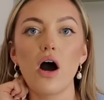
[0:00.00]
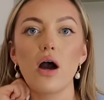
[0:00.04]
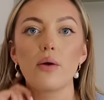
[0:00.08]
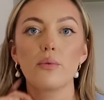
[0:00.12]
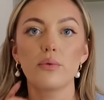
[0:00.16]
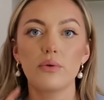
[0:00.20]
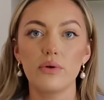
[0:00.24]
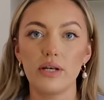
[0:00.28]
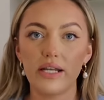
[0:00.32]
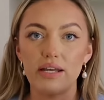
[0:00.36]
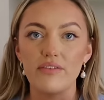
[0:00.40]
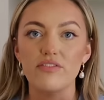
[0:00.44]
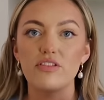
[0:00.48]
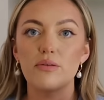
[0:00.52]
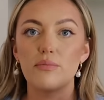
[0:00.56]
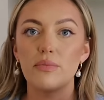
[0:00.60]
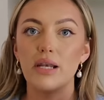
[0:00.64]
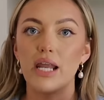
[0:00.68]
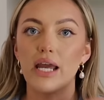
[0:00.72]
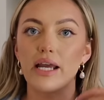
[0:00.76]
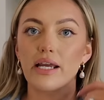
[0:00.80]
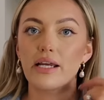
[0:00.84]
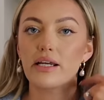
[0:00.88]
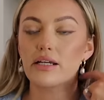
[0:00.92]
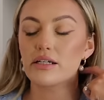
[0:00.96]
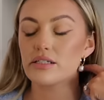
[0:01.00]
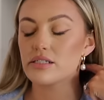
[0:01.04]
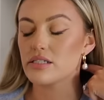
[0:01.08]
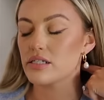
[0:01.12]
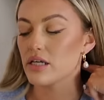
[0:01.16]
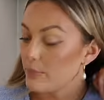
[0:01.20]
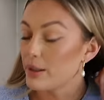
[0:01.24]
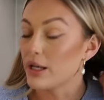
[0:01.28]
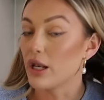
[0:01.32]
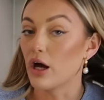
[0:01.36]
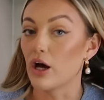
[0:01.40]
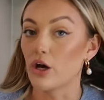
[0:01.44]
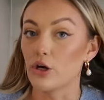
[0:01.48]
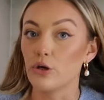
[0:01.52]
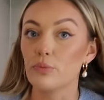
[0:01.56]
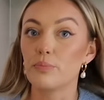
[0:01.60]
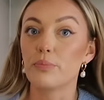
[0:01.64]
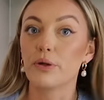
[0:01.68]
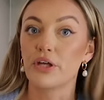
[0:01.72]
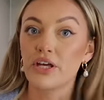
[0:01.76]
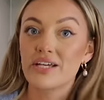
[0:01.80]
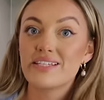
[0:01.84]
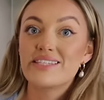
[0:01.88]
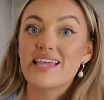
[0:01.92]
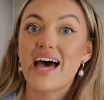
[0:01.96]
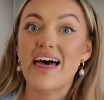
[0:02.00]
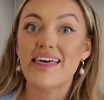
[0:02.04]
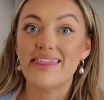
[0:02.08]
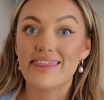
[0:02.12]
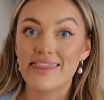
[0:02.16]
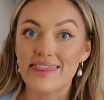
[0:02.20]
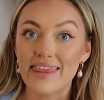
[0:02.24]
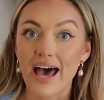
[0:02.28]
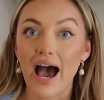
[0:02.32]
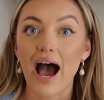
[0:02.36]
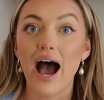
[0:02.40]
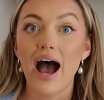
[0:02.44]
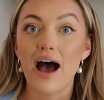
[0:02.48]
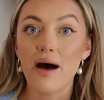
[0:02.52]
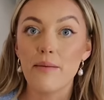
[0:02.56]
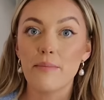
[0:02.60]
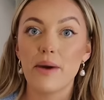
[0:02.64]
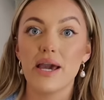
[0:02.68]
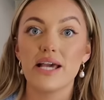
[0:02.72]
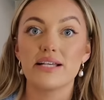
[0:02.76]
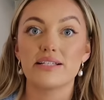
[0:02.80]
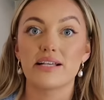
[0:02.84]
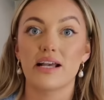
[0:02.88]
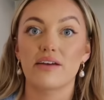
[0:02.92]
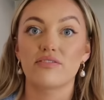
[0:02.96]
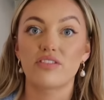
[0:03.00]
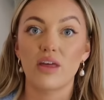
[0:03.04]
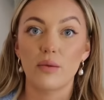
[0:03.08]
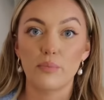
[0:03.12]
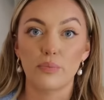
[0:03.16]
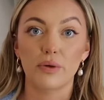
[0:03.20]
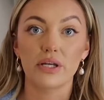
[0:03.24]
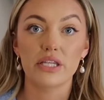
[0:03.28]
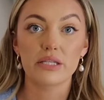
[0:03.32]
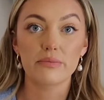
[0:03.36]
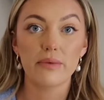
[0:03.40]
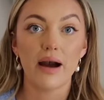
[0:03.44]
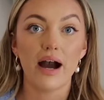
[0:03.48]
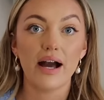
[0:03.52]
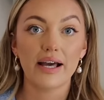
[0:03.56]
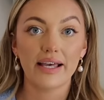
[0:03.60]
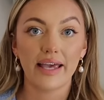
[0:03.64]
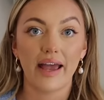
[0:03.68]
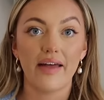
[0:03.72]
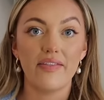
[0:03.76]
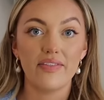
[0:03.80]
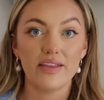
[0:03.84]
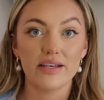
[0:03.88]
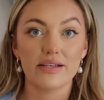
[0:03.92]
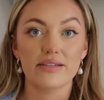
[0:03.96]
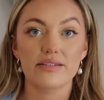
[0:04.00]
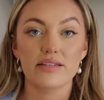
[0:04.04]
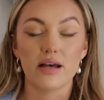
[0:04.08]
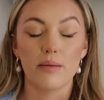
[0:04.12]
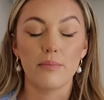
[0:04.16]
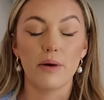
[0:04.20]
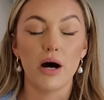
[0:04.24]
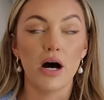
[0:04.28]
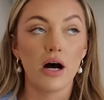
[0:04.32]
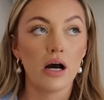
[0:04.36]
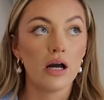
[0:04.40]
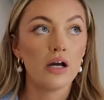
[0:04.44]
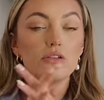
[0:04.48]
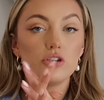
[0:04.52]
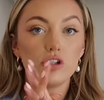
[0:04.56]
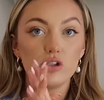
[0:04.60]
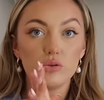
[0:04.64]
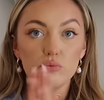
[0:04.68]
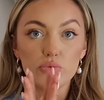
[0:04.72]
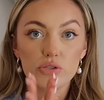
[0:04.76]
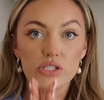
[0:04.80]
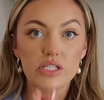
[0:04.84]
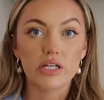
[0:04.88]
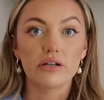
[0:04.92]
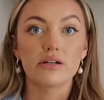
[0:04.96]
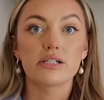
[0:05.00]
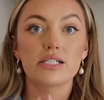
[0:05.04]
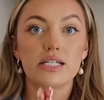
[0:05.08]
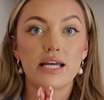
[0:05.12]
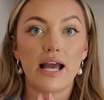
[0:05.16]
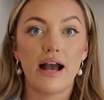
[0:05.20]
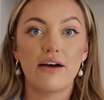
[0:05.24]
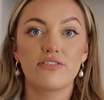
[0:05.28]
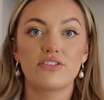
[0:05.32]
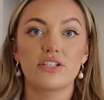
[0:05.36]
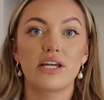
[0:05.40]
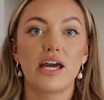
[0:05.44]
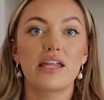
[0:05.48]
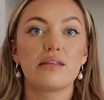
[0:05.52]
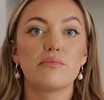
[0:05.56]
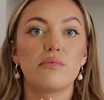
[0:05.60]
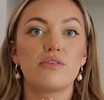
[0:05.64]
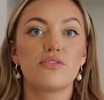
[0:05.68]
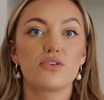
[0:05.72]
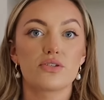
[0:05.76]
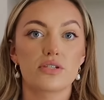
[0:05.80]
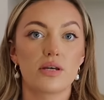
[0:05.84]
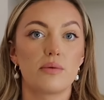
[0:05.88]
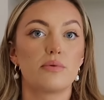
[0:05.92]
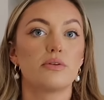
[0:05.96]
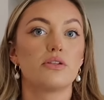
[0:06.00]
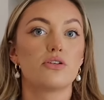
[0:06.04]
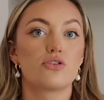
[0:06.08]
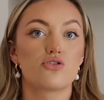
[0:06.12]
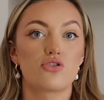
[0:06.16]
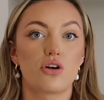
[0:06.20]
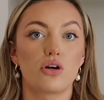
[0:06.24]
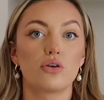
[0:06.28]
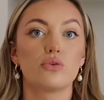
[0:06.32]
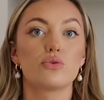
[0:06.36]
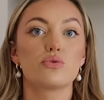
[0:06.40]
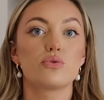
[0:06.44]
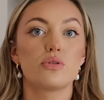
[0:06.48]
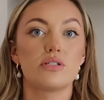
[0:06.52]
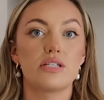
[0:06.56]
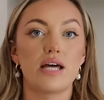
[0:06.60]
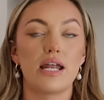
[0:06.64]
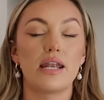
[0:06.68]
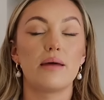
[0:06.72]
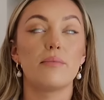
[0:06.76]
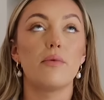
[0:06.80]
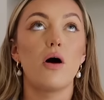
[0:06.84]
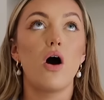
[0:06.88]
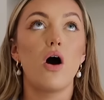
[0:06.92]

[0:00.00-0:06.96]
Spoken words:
I will leave them linked below because they're that amazing. If they bring them out again this summer, you seriously have to get them if you're someone that struggles with denim.